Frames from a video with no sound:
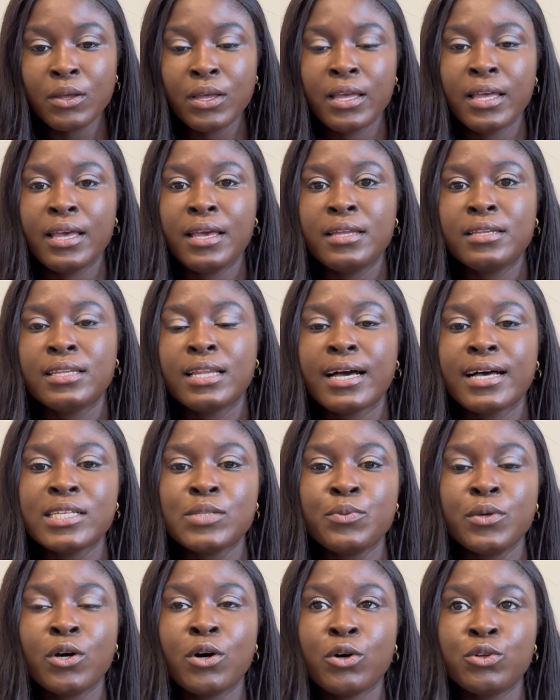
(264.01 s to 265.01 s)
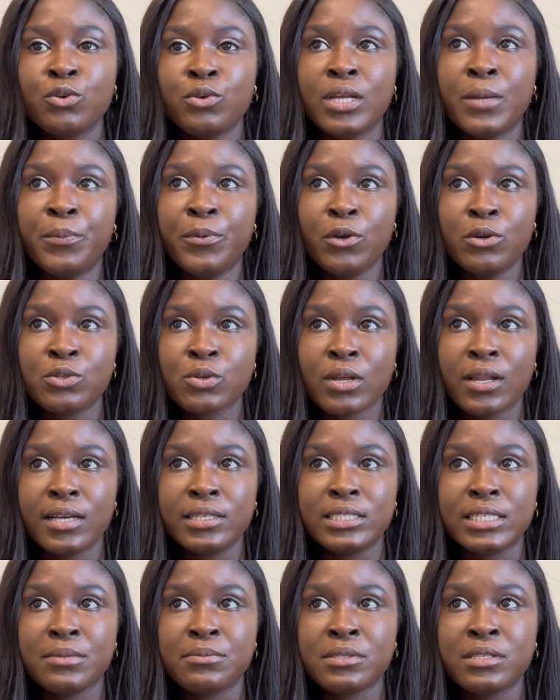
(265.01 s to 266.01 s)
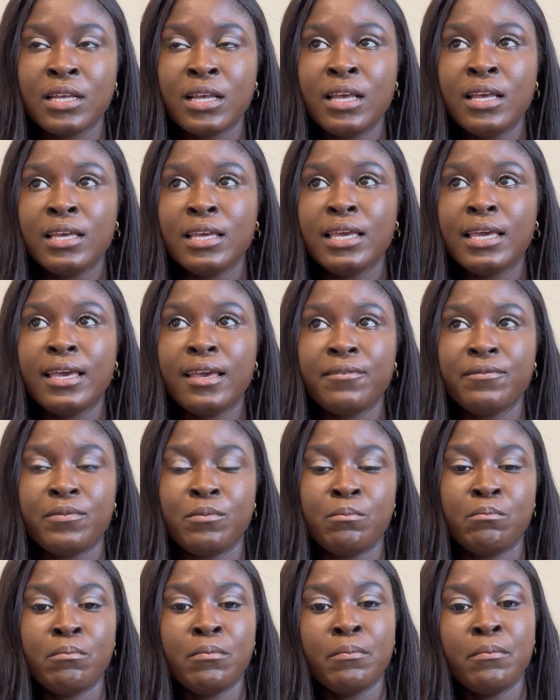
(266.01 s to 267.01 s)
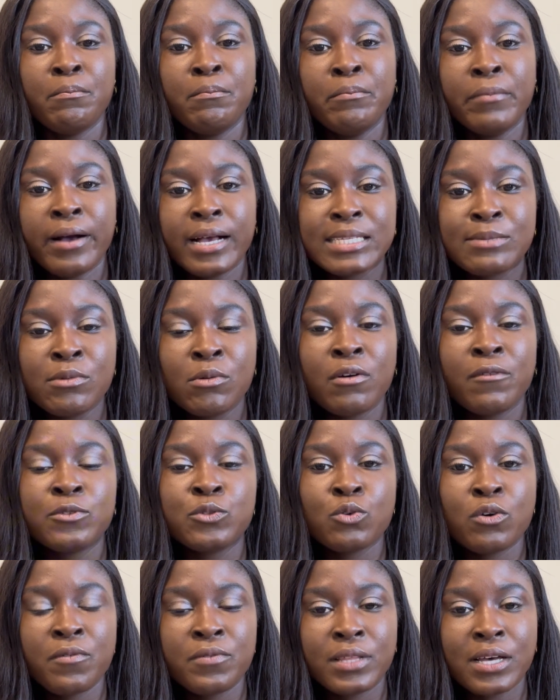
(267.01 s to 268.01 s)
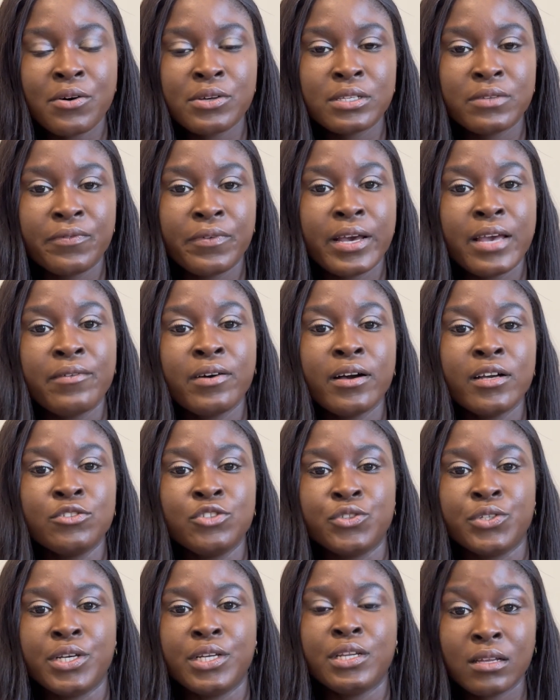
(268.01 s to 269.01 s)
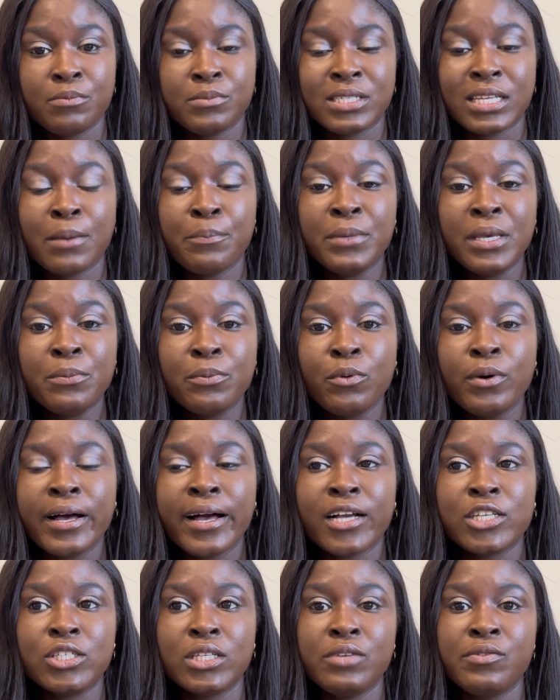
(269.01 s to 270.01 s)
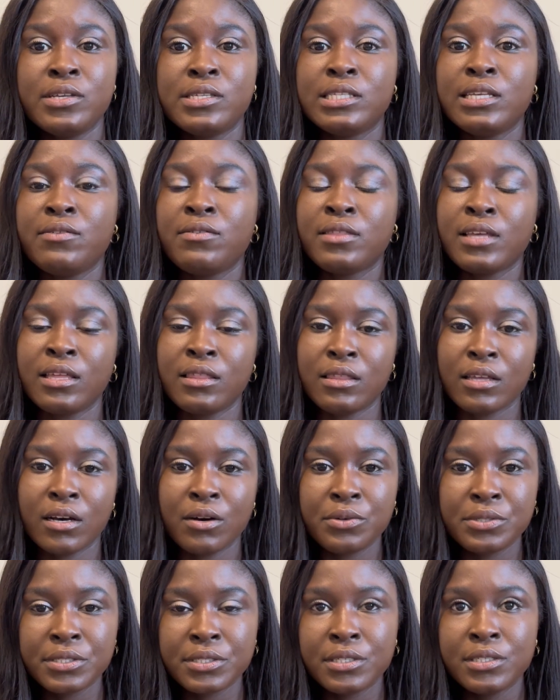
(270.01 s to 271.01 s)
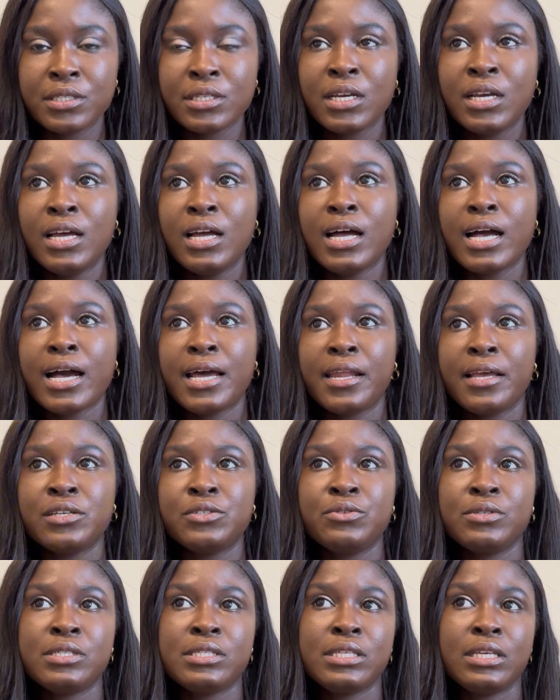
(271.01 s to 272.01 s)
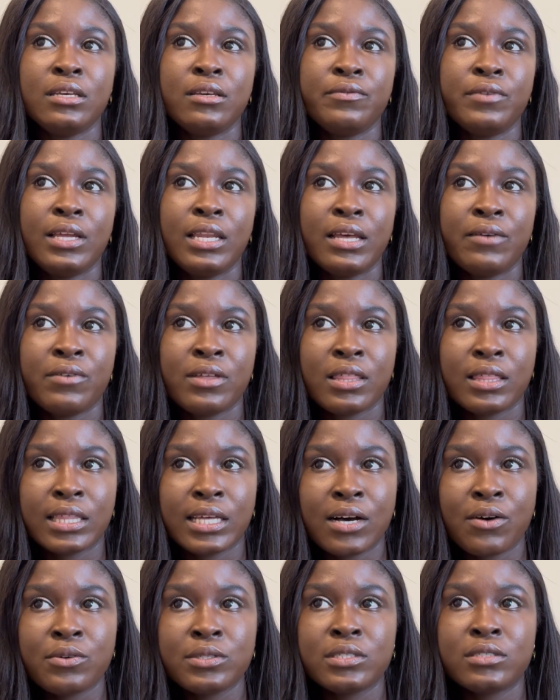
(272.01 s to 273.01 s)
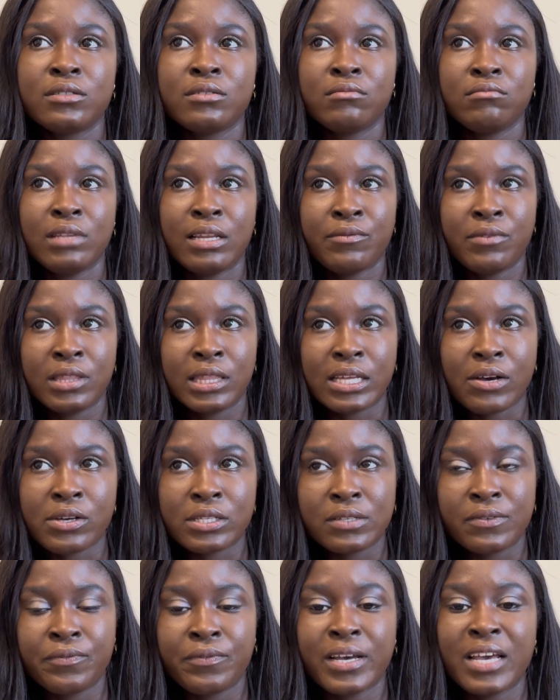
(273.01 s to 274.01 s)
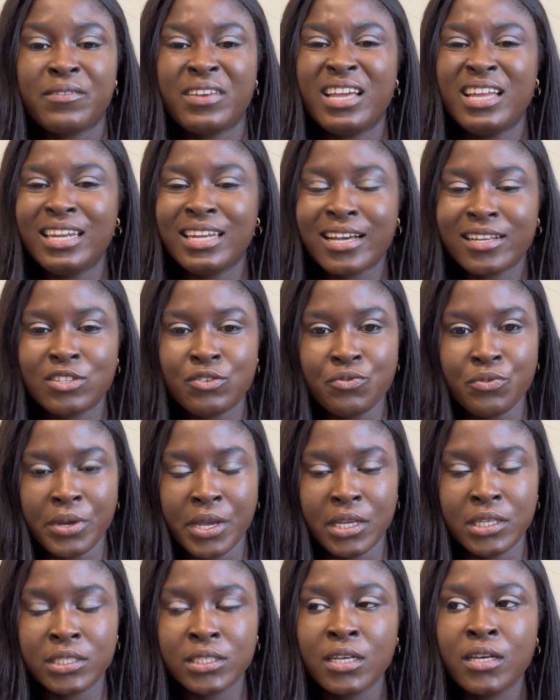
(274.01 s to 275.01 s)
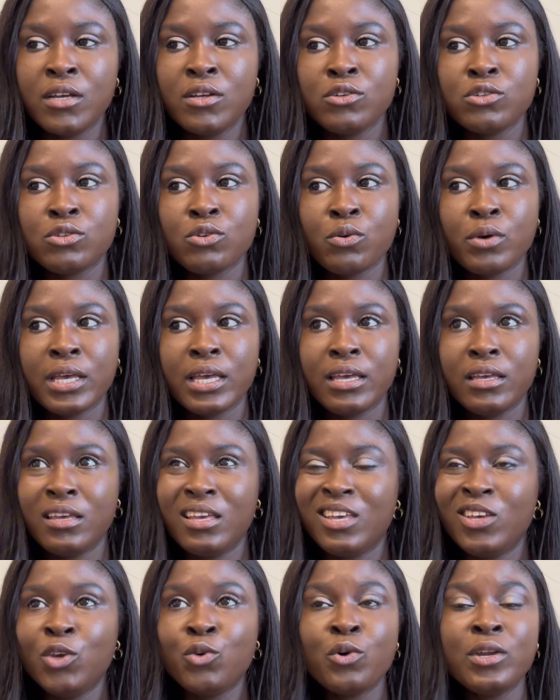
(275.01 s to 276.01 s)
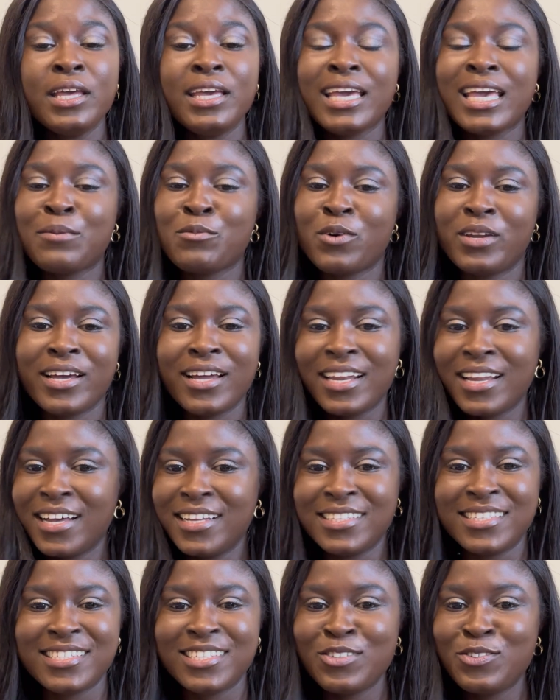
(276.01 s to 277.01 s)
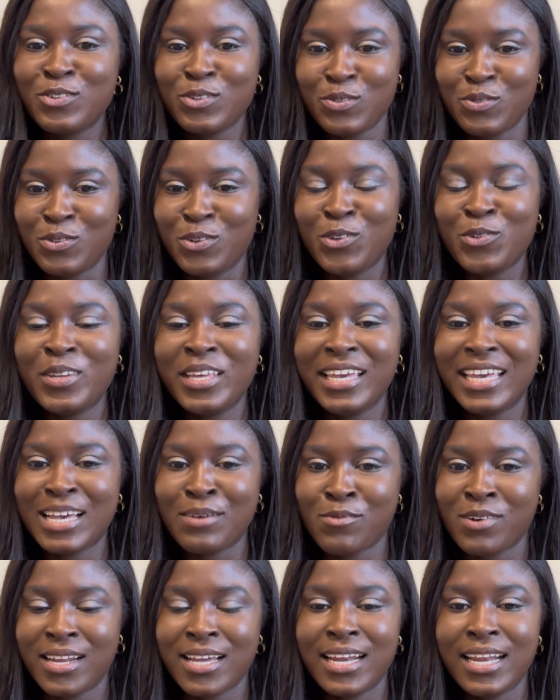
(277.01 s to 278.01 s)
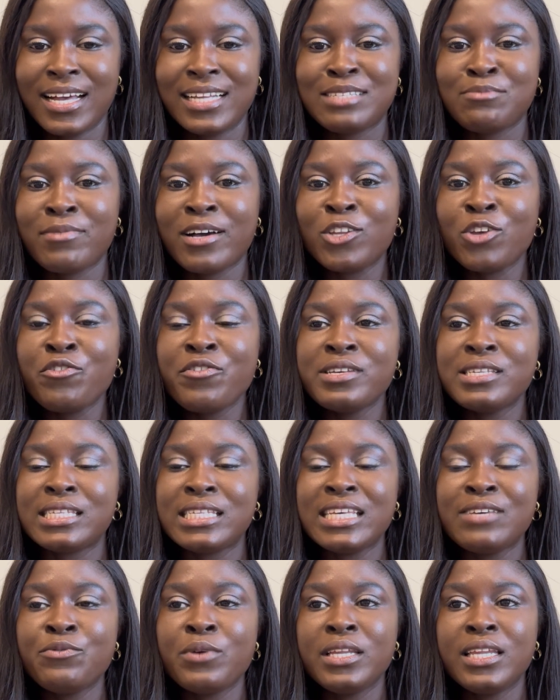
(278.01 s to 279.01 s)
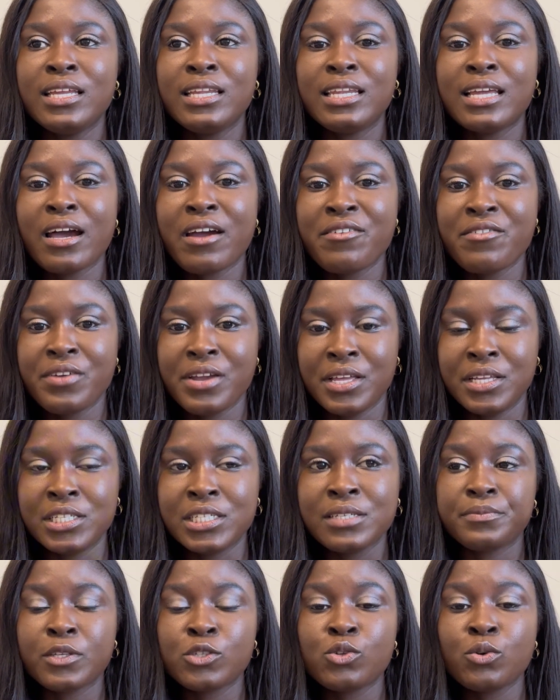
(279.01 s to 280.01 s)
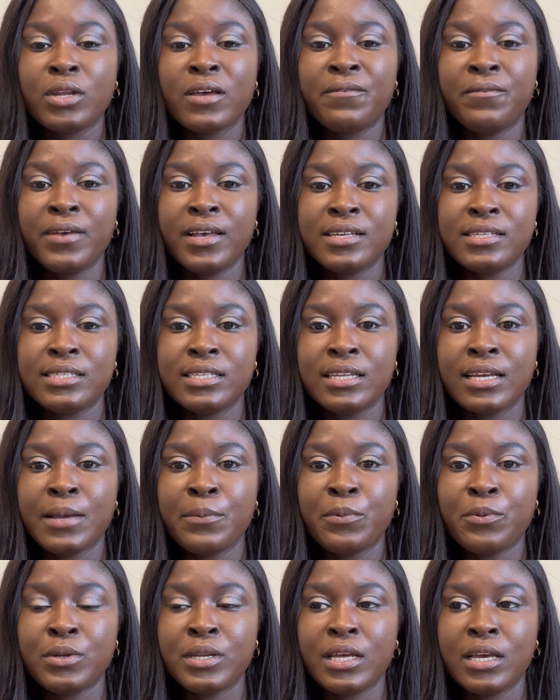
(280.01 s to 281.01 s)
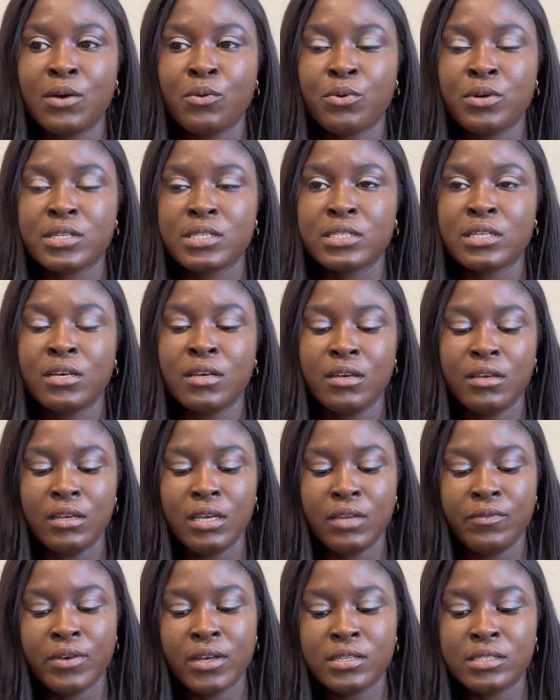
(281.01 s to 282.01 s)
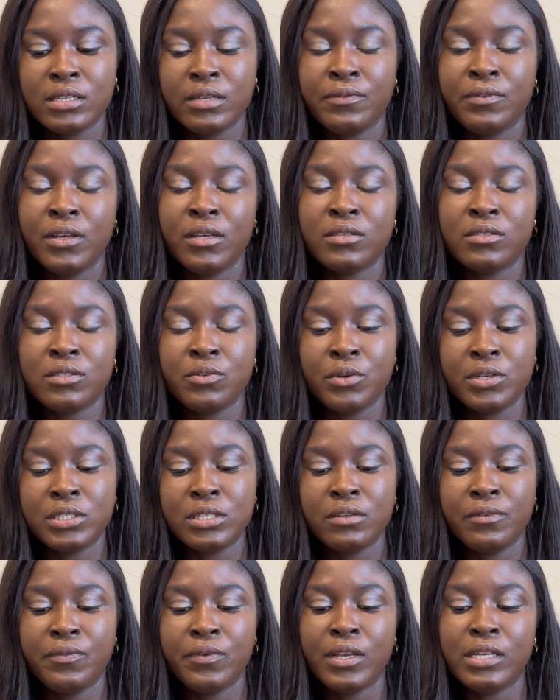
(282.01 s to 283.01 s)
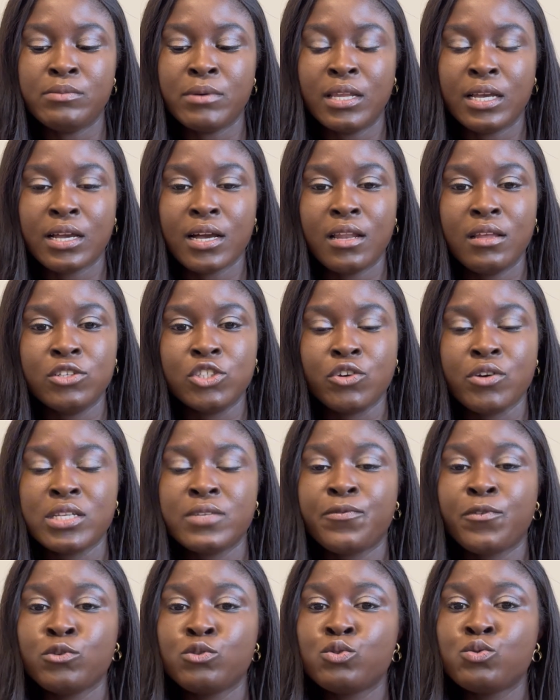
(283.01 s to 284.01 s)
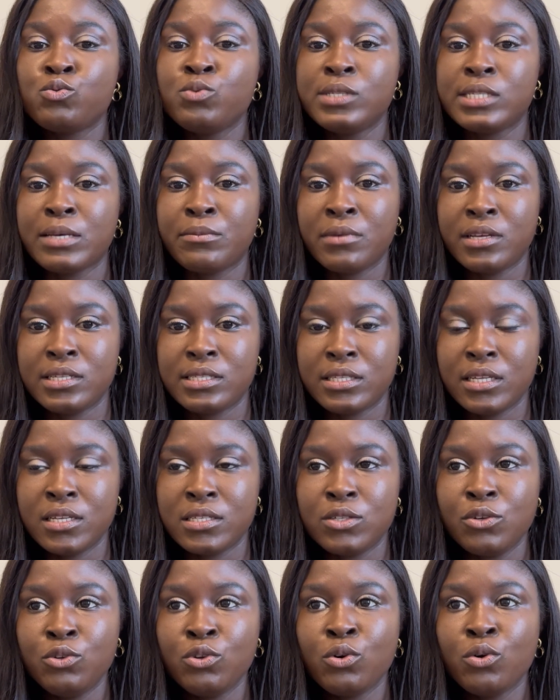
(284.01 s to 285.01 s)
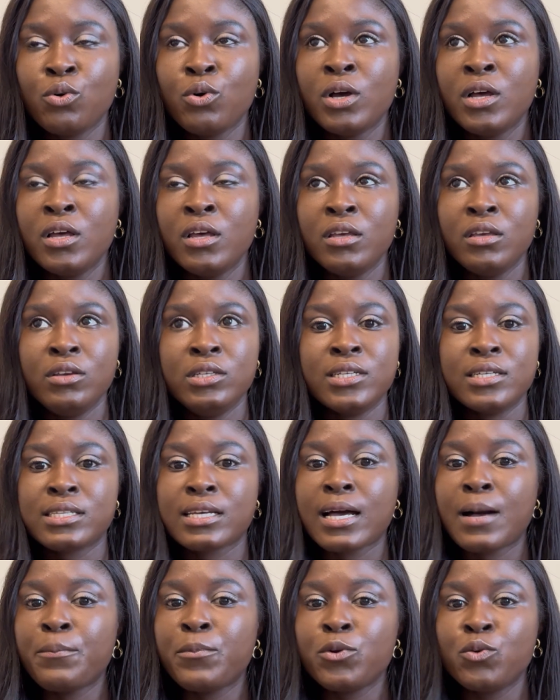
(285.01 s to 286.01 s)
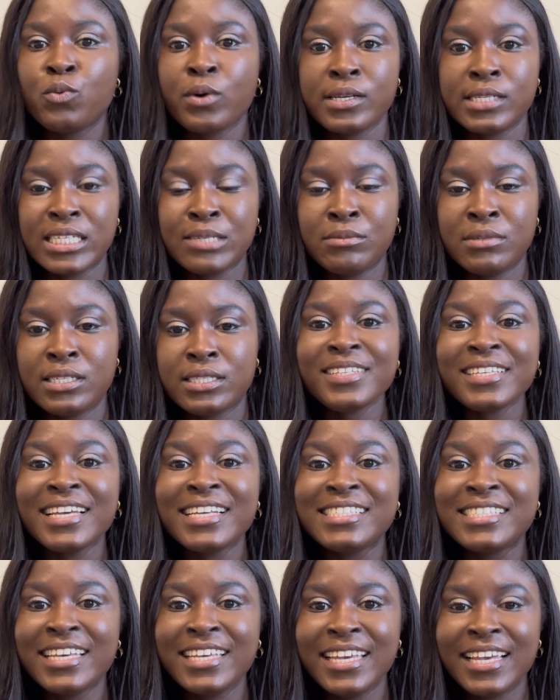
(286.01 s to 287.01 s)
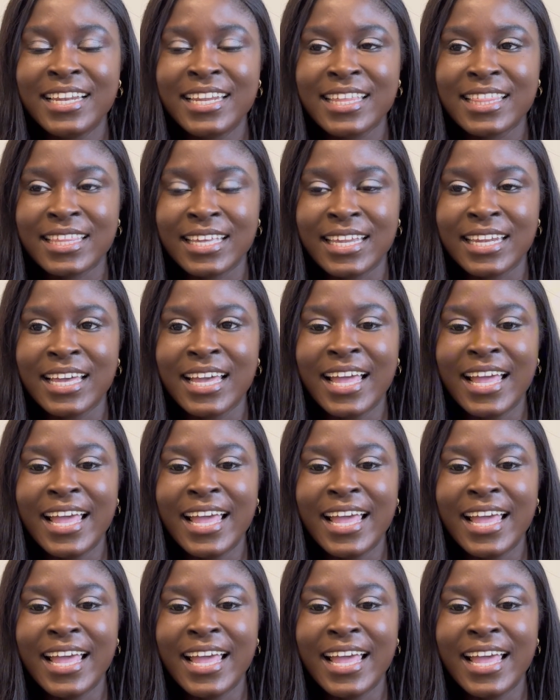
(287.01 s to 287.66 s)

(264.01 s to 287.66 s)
And as we all know, the Pure scholarships give maximum of 12,500. Some people actually receive 10,000, others receive 11,000, 11,500, in that range. So you wouldn't get more than that. No, you wouldn't get more than that, but you receive within that range. So the first thing I put there was university fees, tuition fees, medical insurance for 2 semesters. You know, you just can't put 1 semester. It's a yearly thing.